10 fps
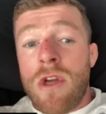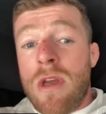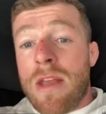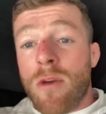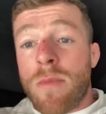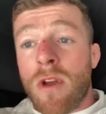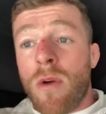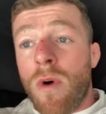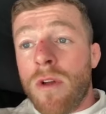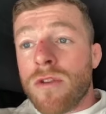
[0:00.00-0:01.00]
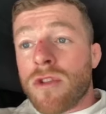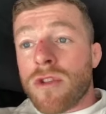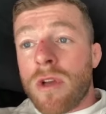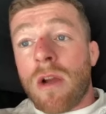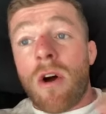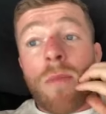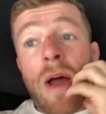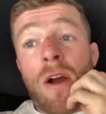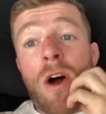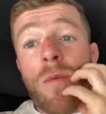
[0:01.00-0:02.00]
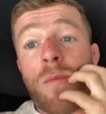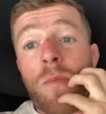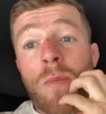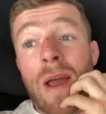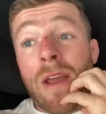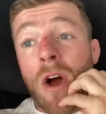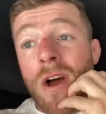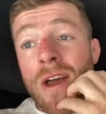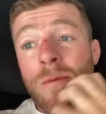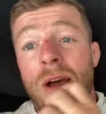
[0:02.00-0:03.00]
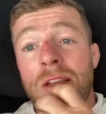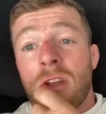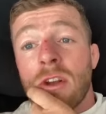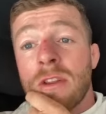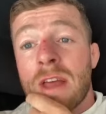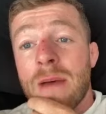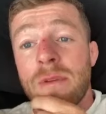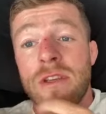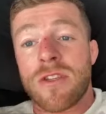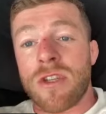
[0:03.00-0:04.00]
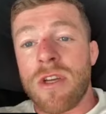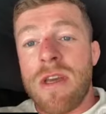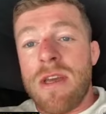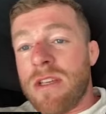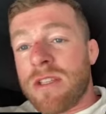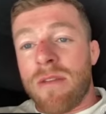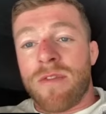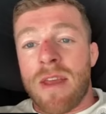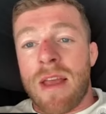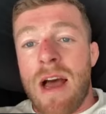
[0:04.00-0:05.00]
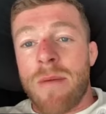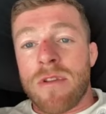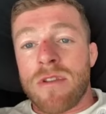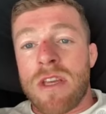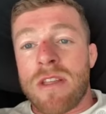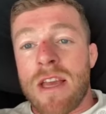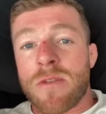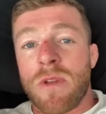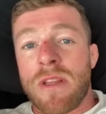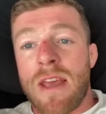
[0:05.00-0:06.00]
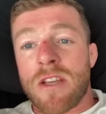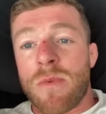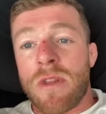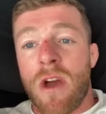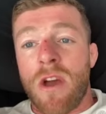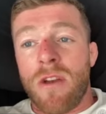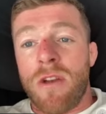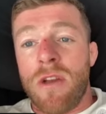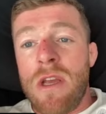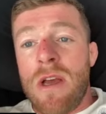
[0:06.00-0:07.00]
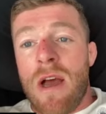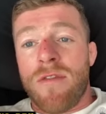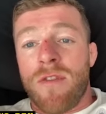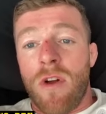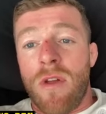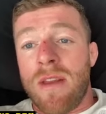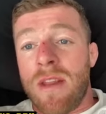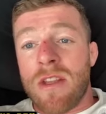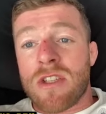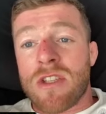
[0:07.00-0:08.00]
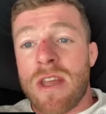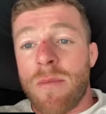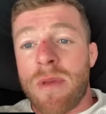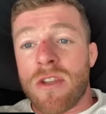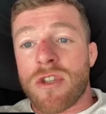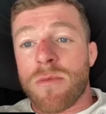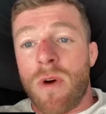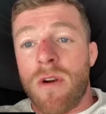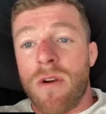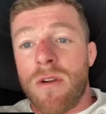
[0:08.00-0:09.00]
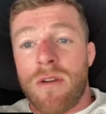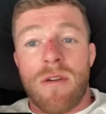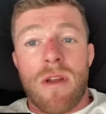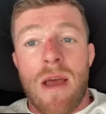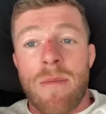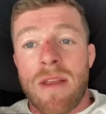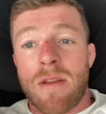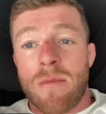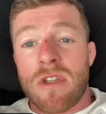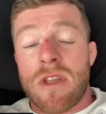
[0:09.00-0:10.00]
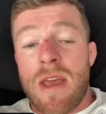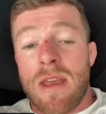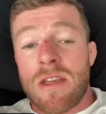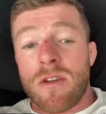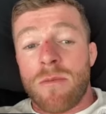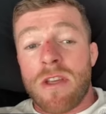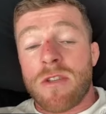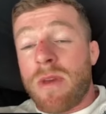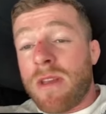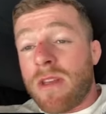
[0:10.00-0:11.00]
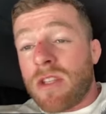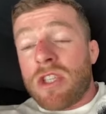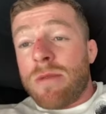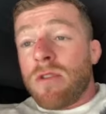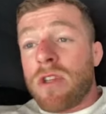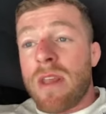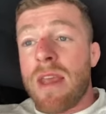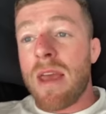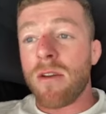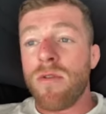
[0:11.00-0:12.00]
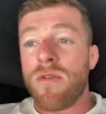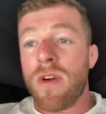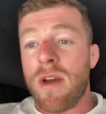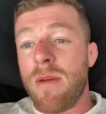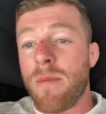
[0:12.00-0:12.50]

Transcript: He took me down once. I got back up. I caught him. I done no damage. Same thing happens. He desperately takes me down. I fall in, and instead of being smart, I make the mistake. He submits me, in the same as the Diego fight.